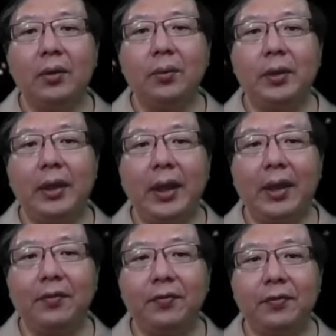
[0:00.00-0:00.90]
we
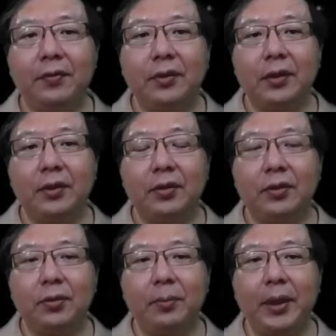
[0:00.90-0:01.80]
have
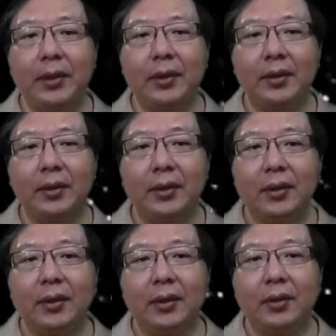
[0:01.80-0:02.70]
to make,
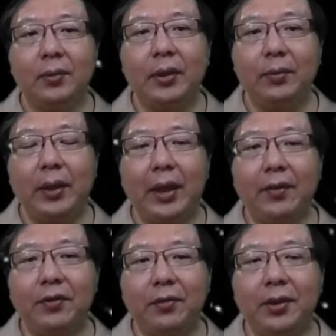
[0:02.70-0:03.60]
we
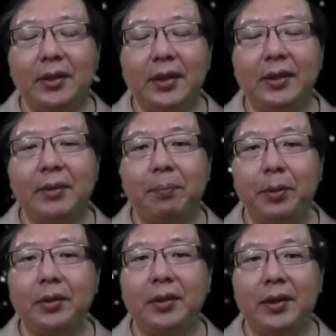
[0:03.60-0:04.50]
have the read data
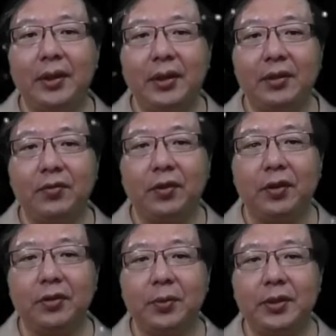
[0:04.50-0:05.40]
build the linked list for
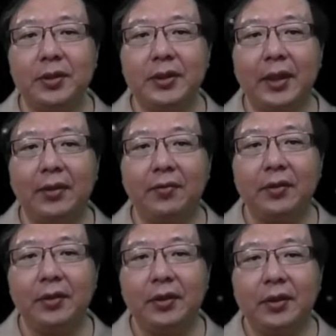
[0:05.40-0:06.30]
us. We just have
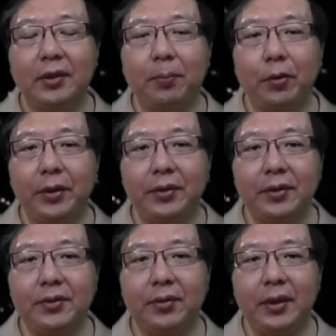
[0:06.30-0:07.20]
the
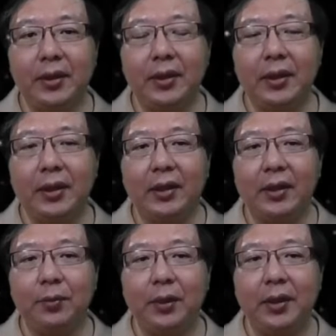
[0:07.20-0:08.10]
pointers ready, and
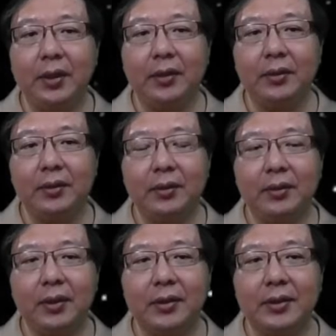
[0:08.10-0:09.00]
then we
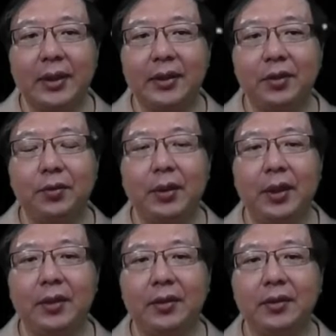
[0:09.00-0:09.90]
assign it to
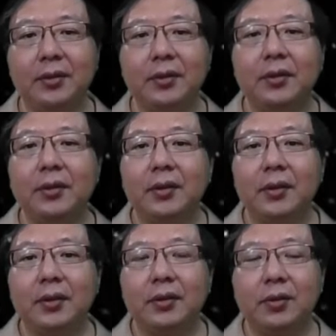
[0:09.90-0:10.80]
head.
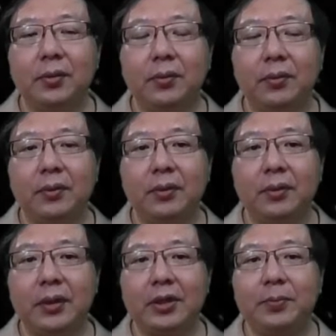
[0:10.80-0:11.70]
So
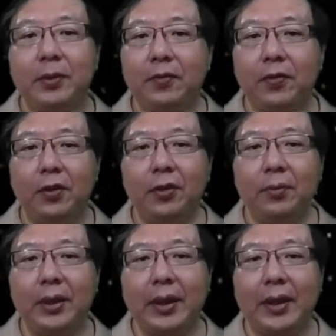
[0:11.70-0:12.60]
as before,
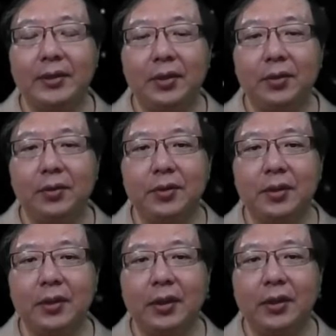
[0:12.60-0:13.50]
we ask the user